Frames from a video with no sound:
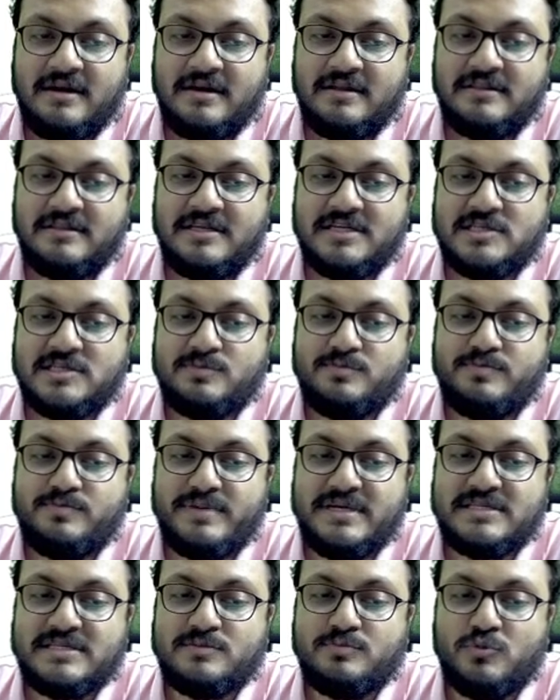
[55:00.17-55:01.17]
this
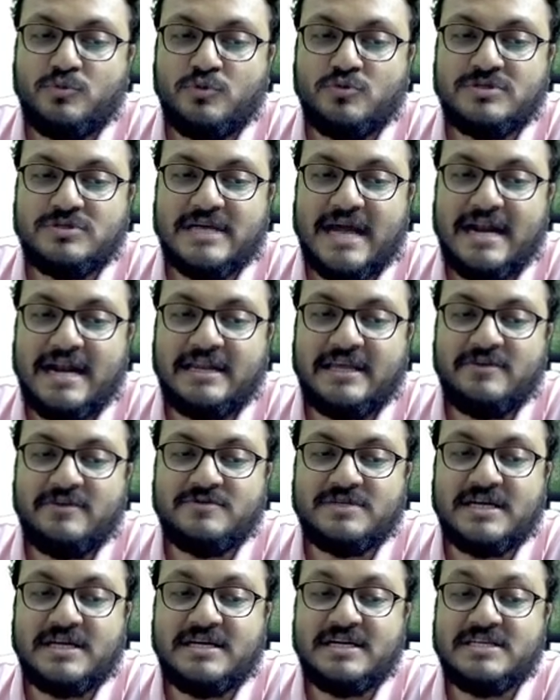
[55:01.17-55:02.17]
piece moves and gives
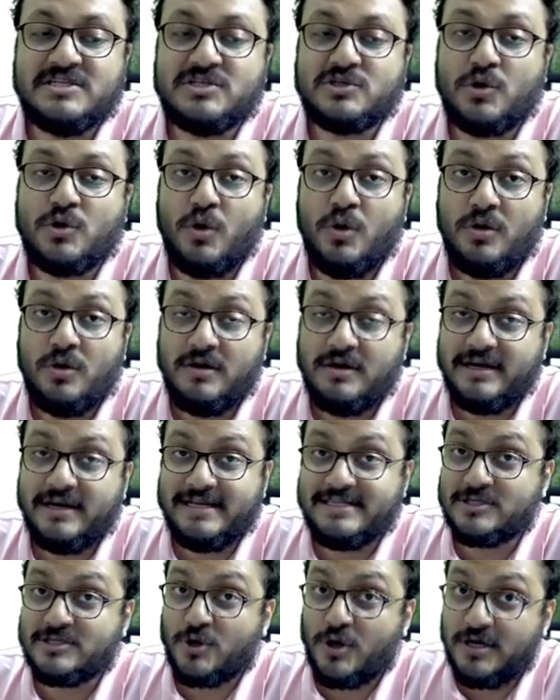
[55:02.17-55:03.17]
a disco.
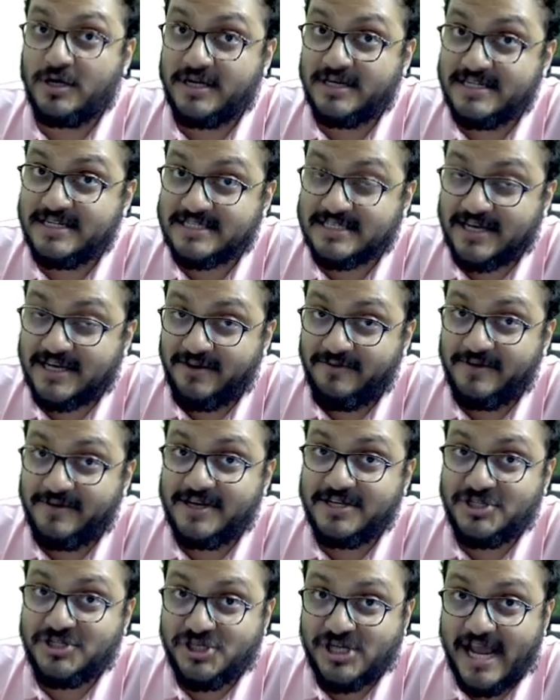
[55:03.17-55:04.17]
It's called a
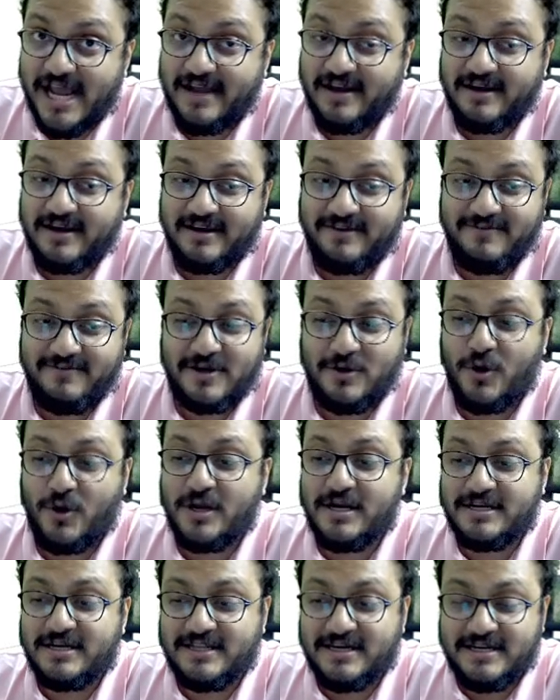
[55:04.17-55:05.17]
discovered check. We call
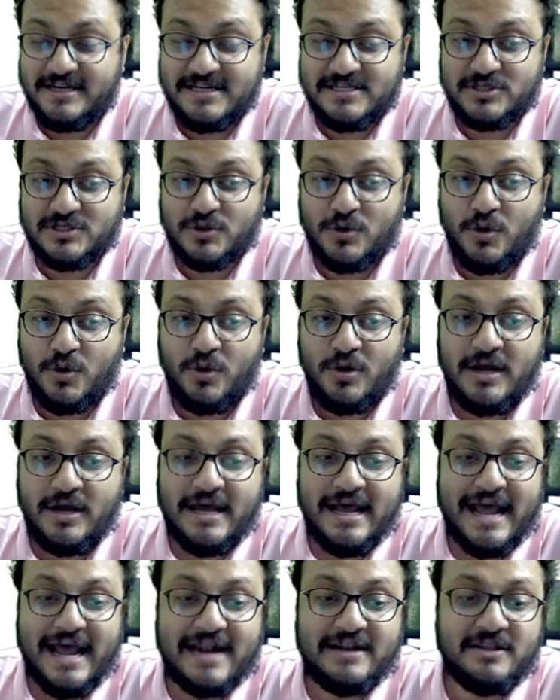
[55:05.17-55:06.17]
it the disco.
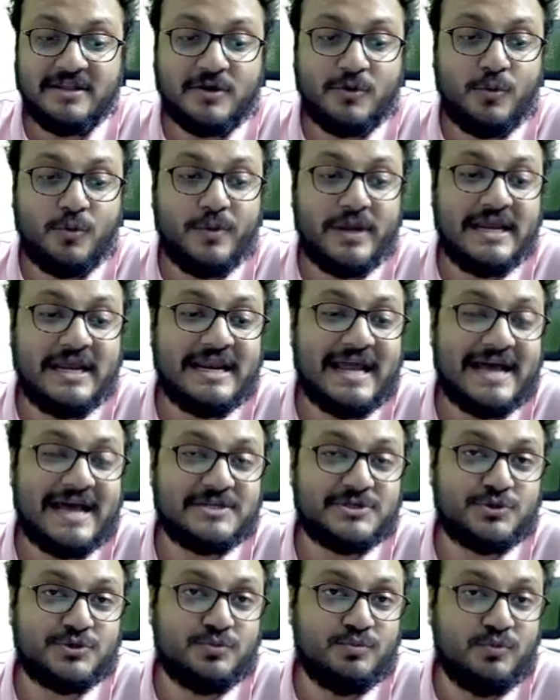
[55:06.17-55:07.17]
And the queen has
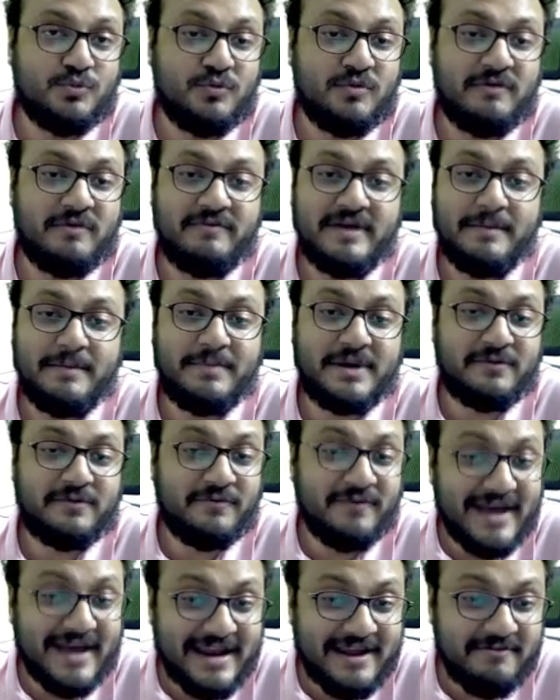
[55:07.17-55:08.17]
to move away, but
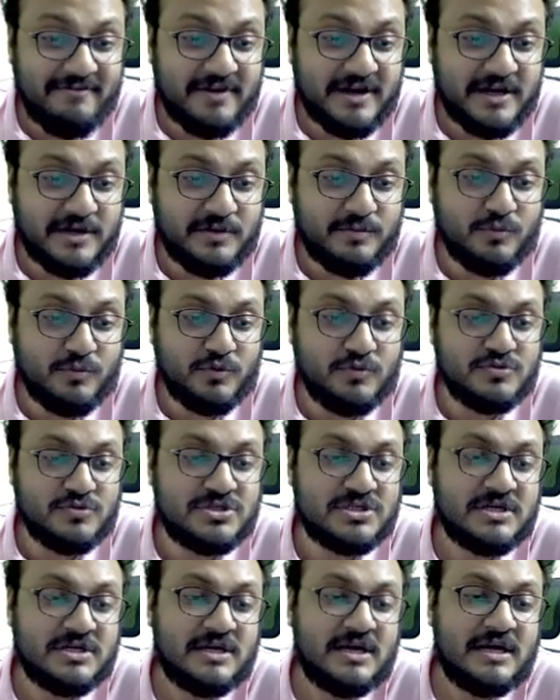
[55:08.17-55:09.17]
wherever it moves,
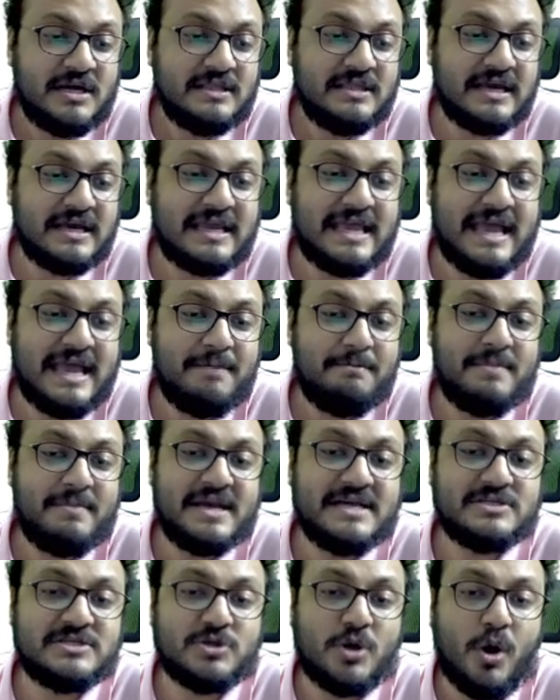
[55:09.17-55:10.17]
the game
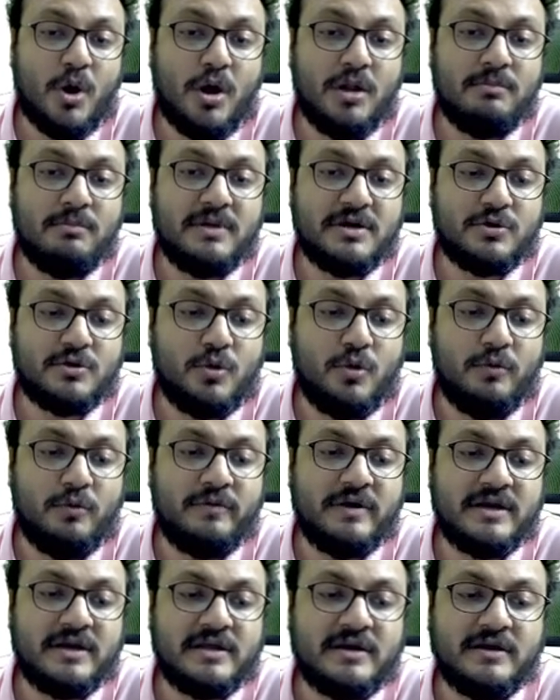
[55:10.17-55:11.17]
is all but
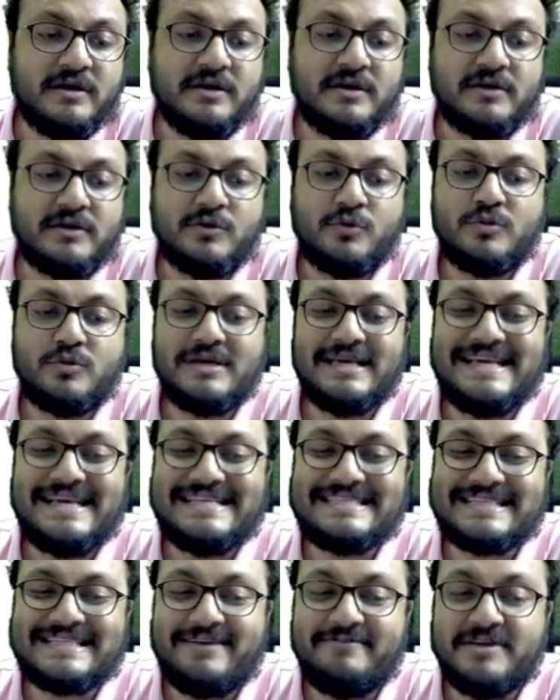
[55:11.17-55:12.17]
over here. Rook
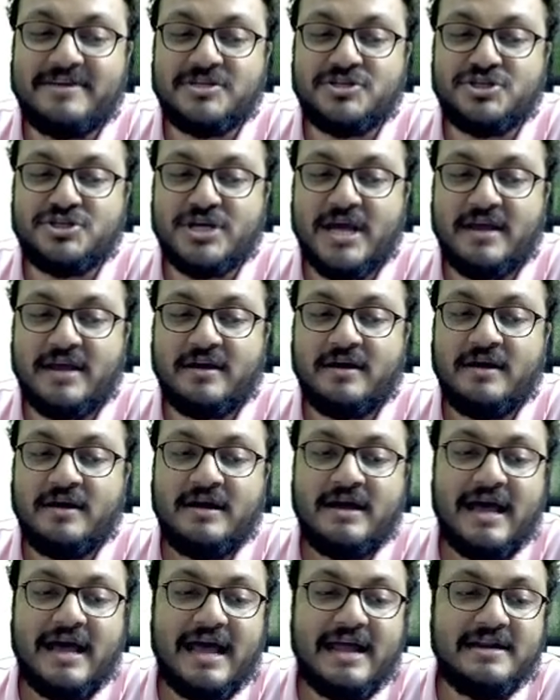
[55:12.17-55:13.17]
e7 check
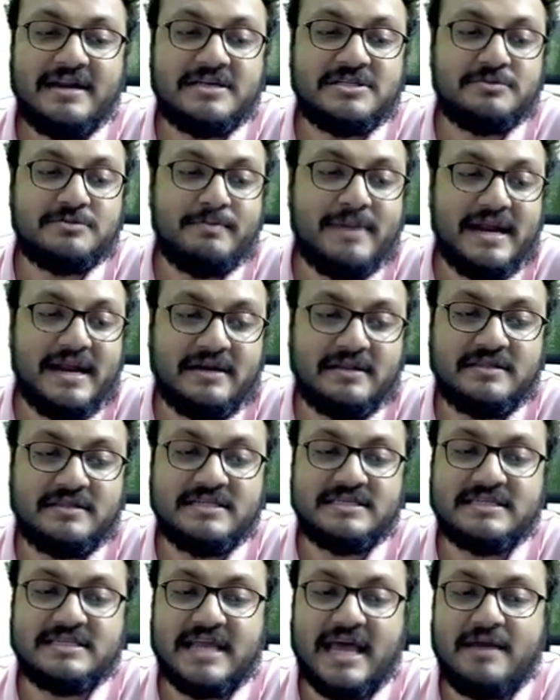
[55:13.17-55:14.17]
and its mate. This
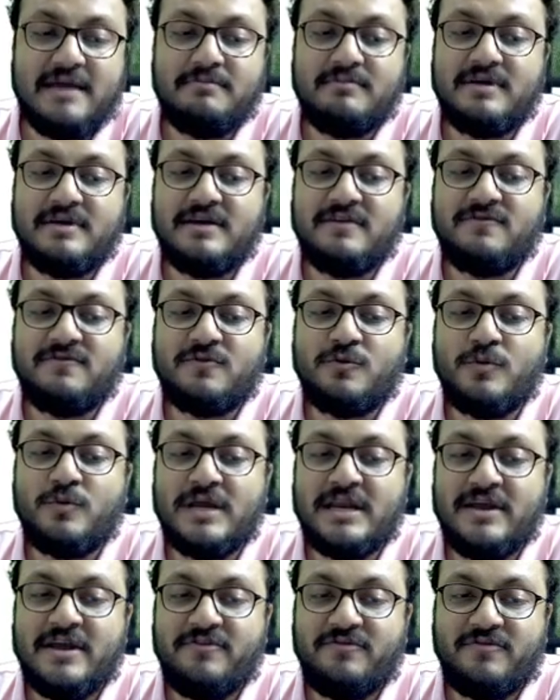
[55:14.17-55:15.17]
time, if queen
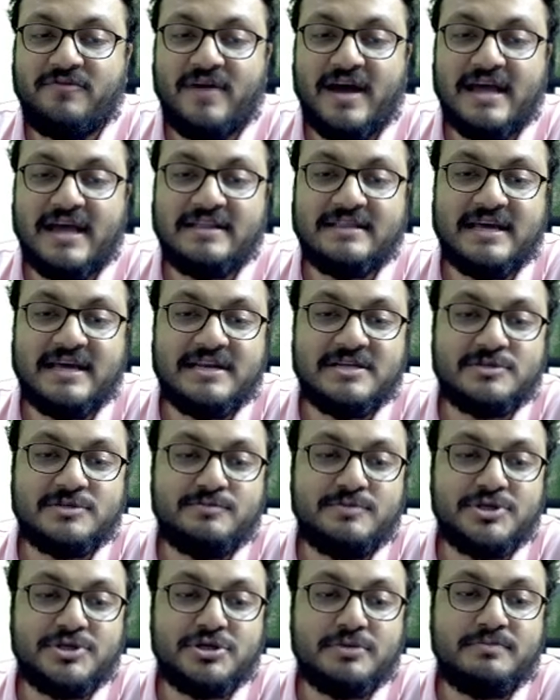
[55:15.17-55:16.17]
f5, there is
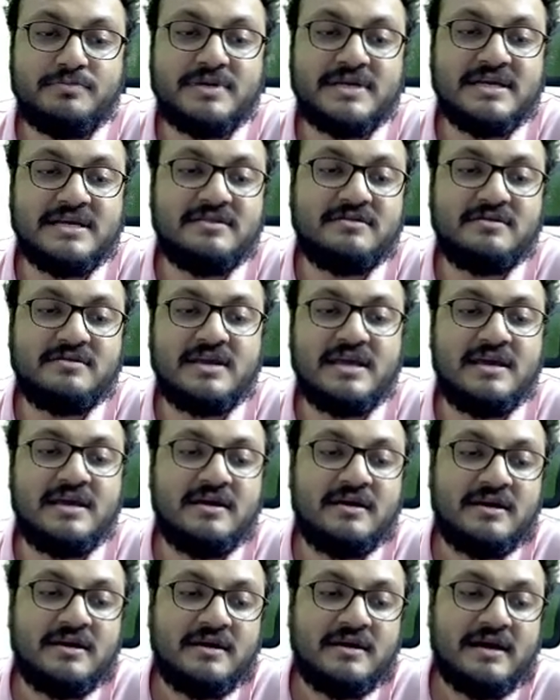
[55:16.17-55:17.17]
bishop d3.
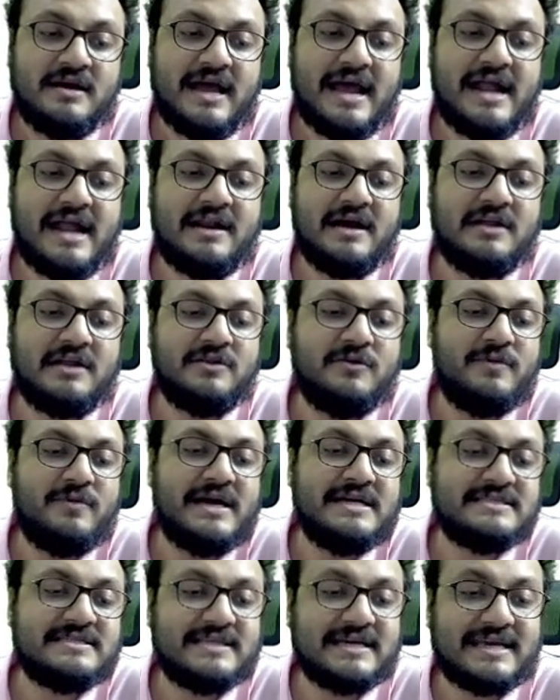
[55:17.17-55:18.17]
And
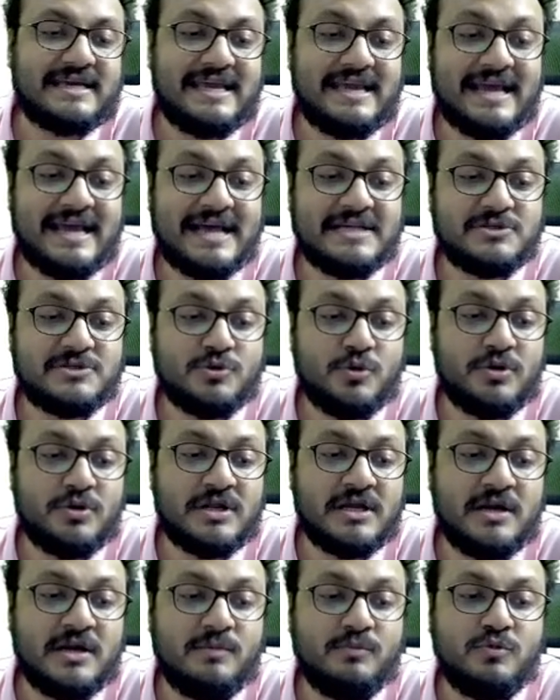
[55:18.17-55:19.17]
otherwise, the king has no
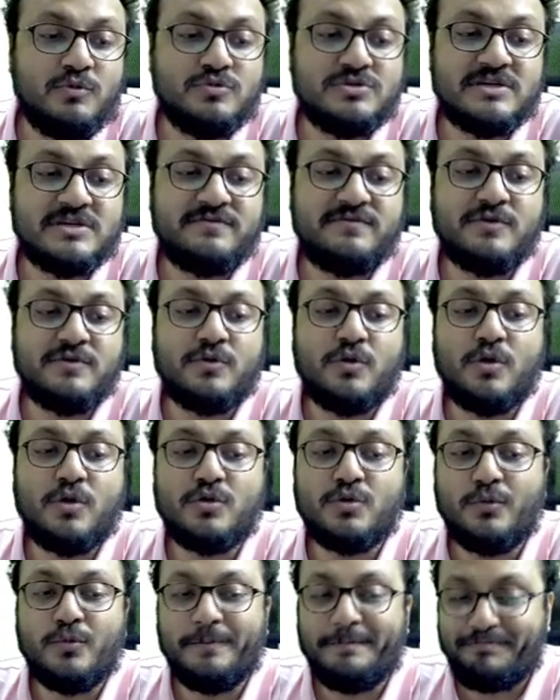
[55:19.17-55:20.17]
real moves. If you go
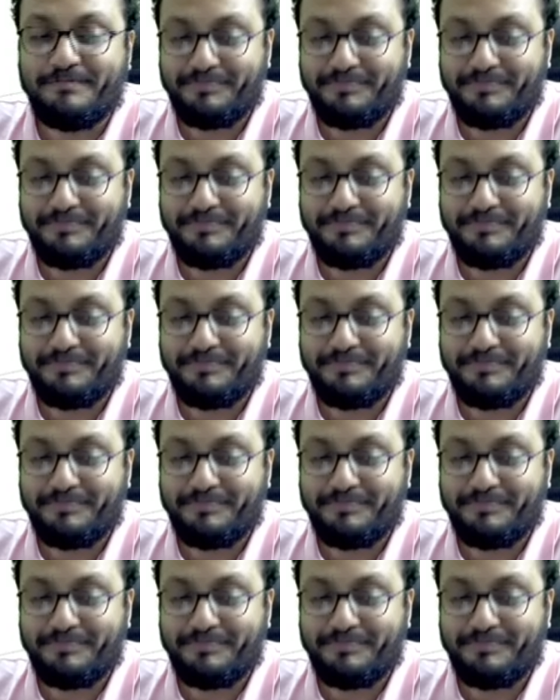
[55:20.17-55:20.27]
to